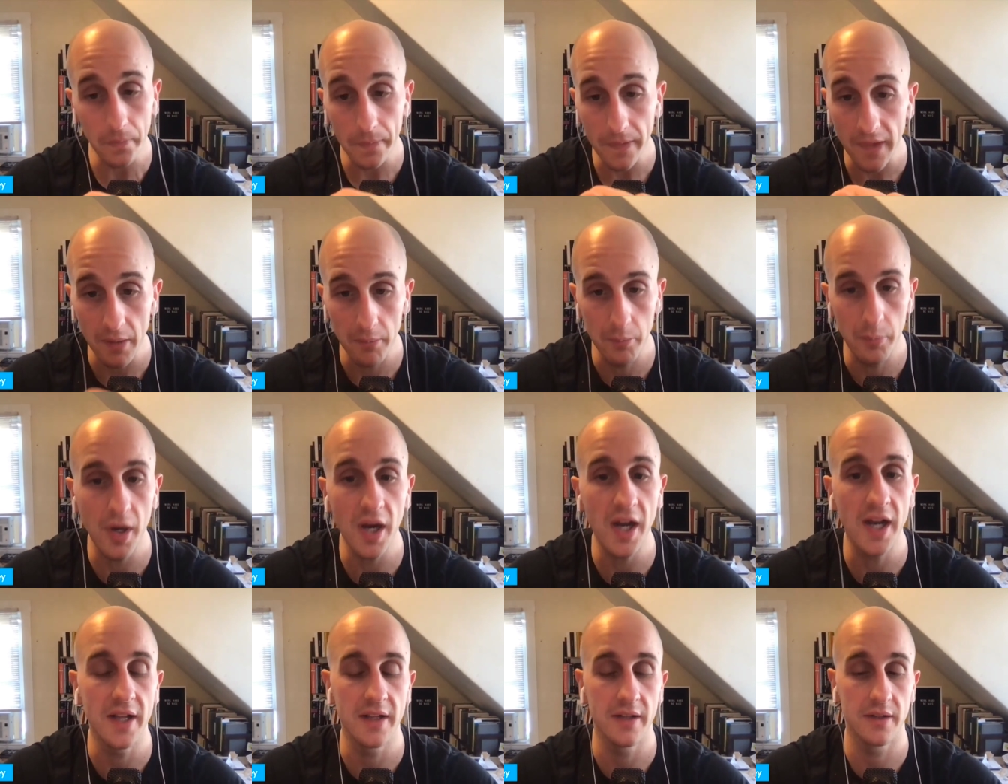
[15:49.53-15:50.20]

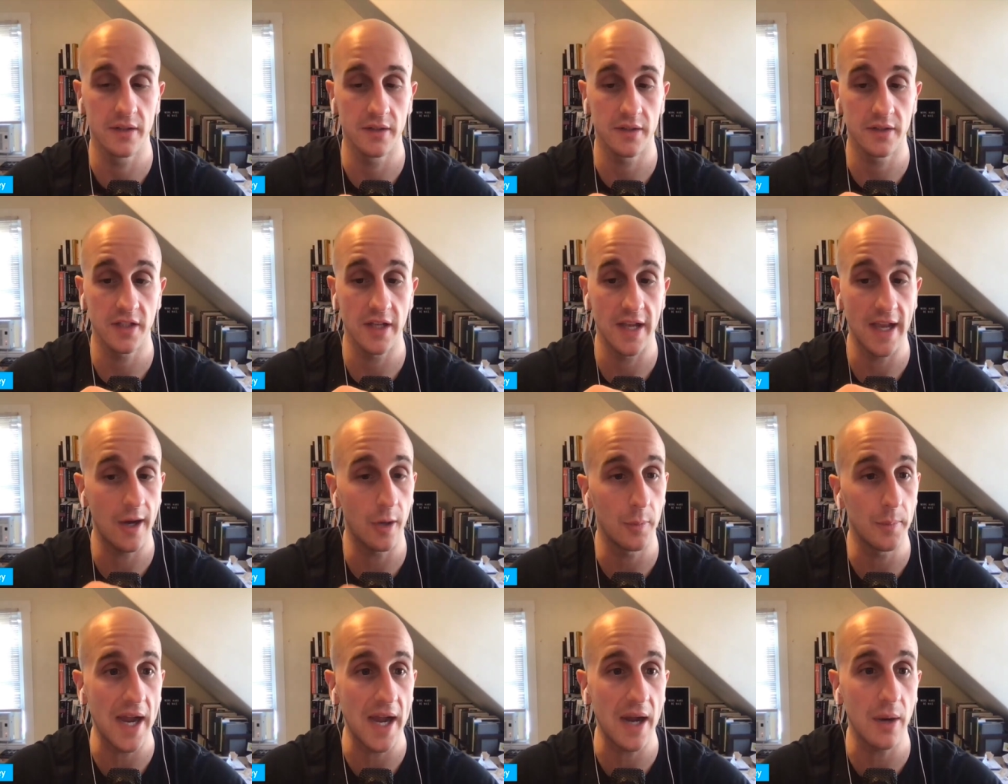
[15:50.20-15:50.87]
But to
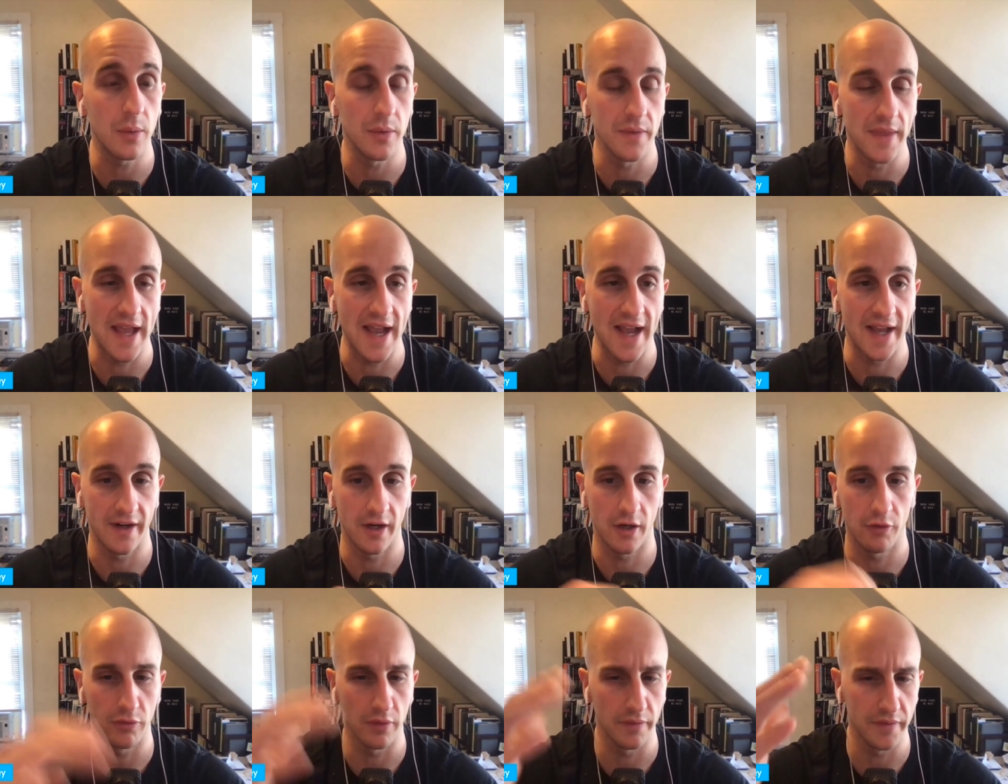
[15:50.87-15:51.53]
help out with that, and
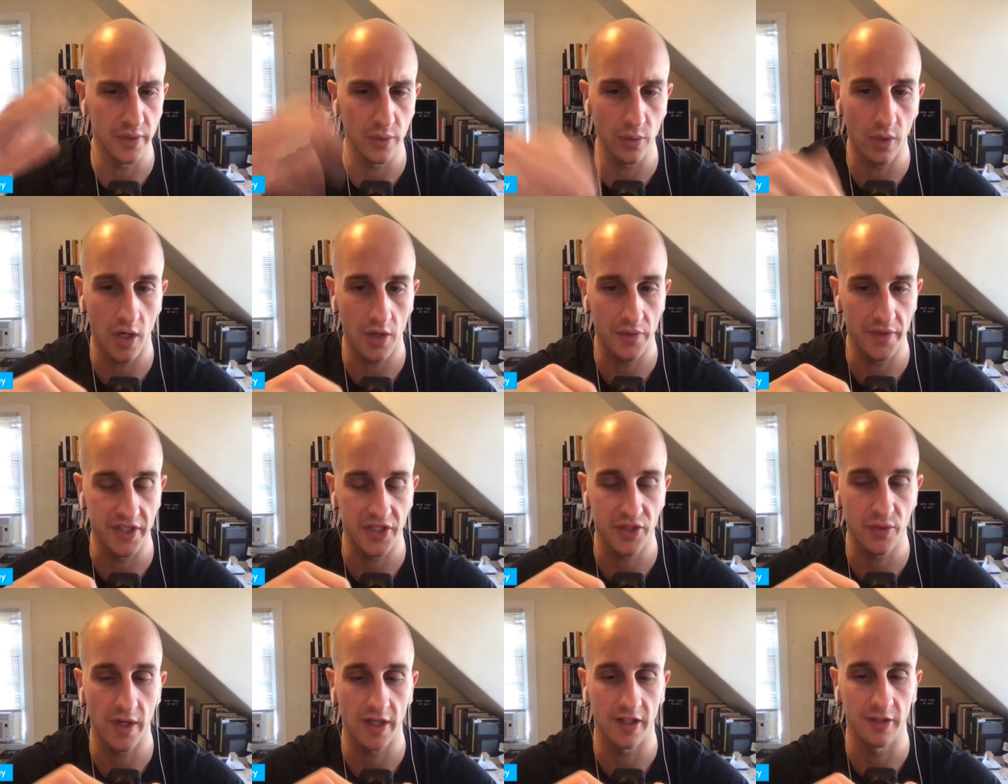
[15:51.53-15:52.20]
I'll review all these
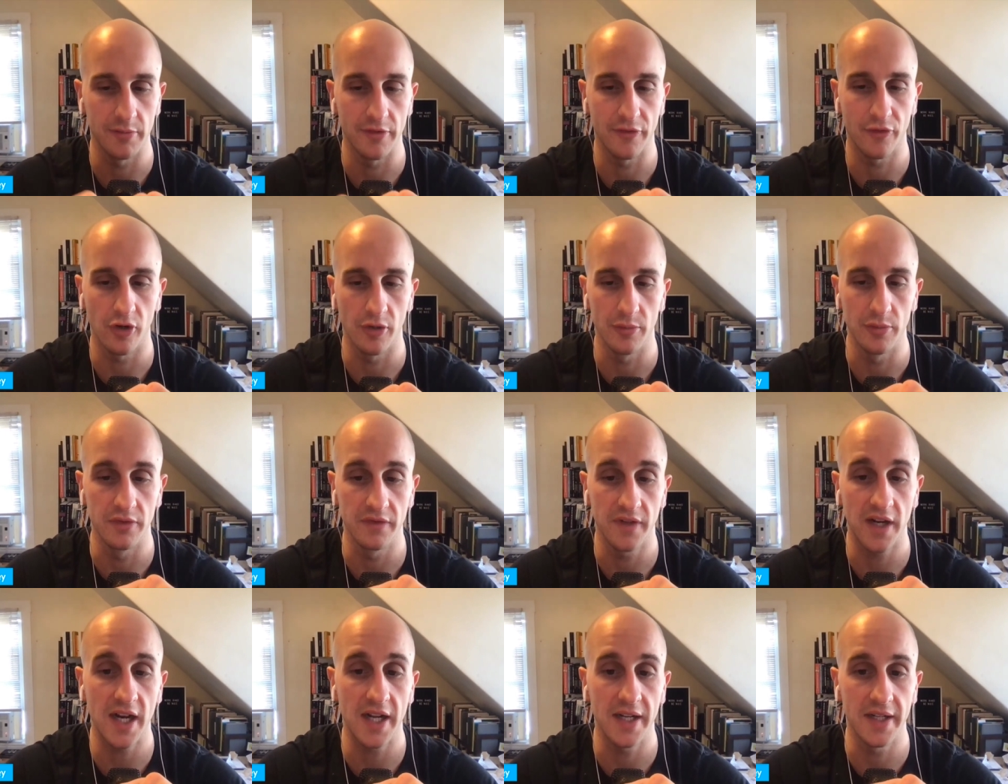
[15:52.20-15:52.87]
quickly before we
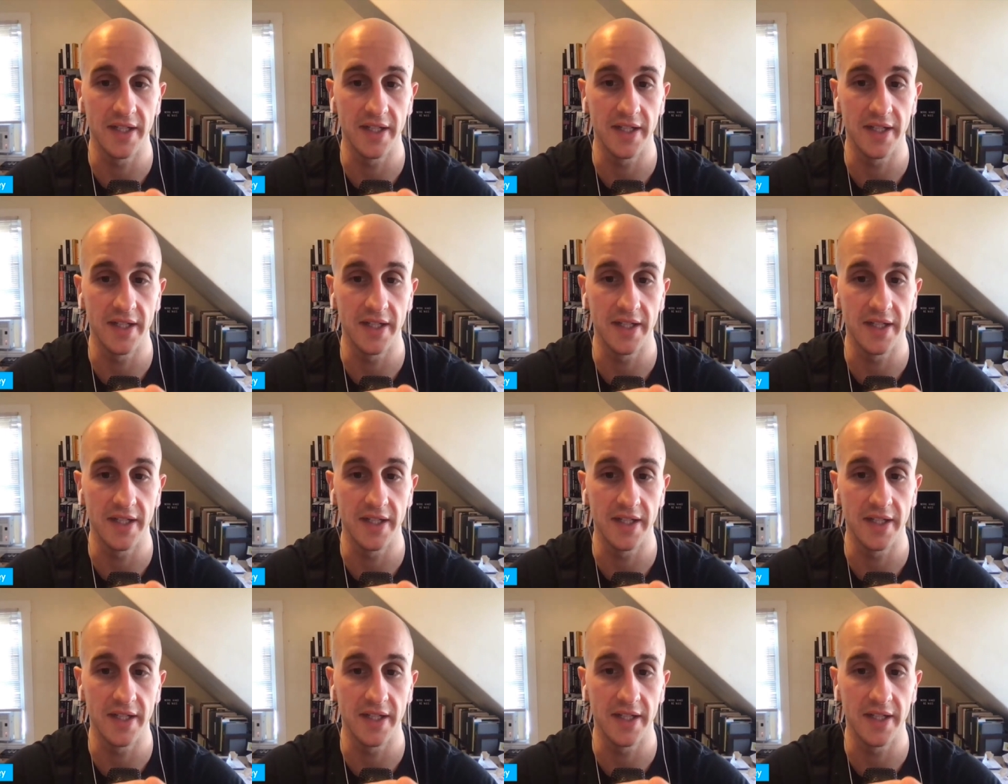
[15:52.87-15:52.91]
move on,